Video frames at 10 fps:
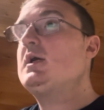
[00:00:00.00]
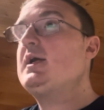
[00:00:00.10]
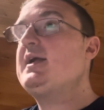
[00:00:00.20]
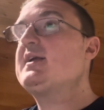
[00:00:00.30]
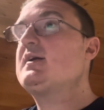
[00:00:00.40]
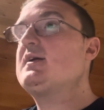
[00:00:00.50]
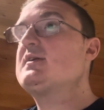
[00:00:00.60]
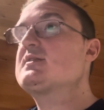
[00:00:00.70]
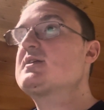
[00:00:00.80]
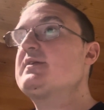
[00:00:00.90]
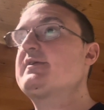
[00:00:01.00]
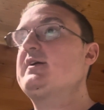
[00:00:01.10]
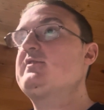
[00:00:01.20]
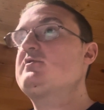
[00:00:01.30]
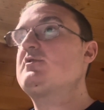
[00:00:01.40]
and also
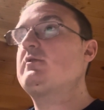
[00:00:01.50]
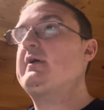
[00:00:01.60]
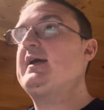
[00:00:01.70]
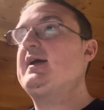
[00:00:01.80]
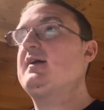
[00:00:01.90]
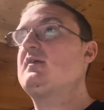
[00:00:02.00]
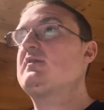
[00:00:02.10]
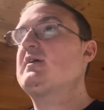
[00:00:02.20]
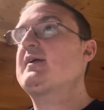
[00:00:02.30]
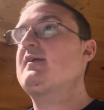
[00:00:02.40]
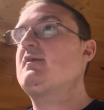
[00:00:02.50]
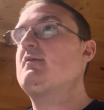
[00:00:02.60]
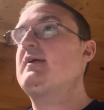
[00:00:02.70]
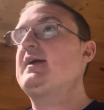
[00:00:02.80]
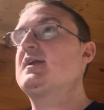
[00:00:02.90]
go try out looking
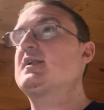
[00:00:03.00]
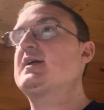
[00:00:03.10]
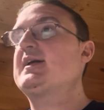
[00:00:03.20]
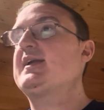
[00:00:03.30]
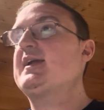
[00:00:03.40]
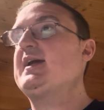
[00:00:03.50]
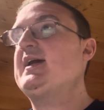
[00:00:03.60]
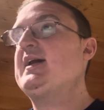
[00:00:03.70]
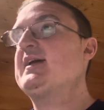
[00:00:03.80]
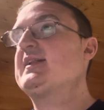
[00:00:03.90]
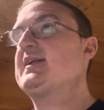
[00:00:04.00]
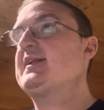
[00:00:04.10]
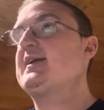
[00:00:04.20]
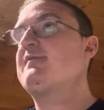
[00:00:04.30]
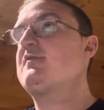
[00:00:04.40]
around, like, at the
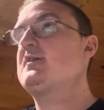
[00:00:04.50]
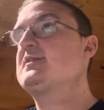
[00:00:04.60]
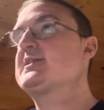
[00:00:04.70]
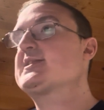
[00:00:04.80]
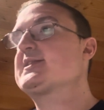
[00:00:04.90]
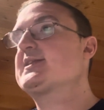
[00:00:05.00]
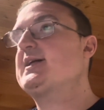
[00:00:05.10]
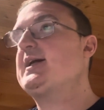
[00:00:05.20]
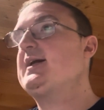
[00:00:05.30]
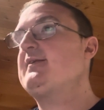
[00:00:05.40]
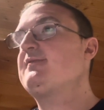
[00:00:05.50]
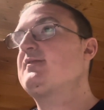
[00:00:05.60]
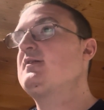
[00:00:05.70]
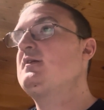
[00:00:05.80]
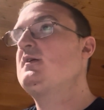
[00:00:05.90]
different stuff
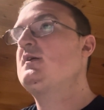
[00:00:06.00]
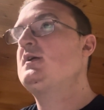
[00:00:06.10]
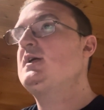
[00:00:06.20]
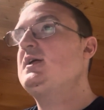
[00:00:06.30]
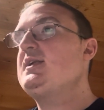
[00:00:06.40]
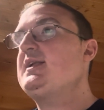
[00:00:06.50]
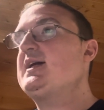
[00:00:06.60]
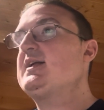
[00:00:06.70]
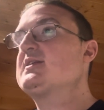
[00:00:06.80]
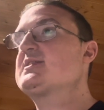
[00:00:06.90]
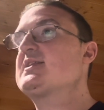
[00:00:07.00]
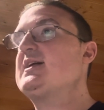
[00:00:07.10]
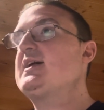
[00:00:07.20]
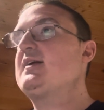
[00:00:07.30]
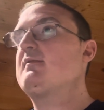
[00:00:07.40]
that is,
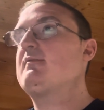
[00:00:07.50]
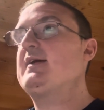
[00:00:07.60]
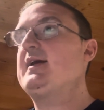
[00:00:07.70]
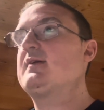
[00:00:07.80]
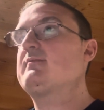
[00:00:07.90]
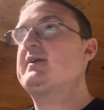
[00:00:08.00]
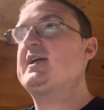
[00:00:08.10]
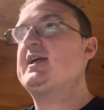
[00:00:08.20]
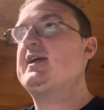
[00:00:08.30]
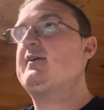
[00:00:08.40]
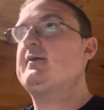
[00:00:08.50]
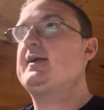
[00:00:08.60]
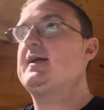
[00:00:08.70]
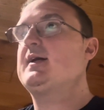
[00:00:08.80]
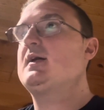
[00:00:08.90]
like, around my
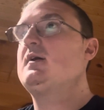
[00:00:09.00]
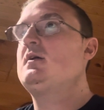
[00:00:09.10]
area.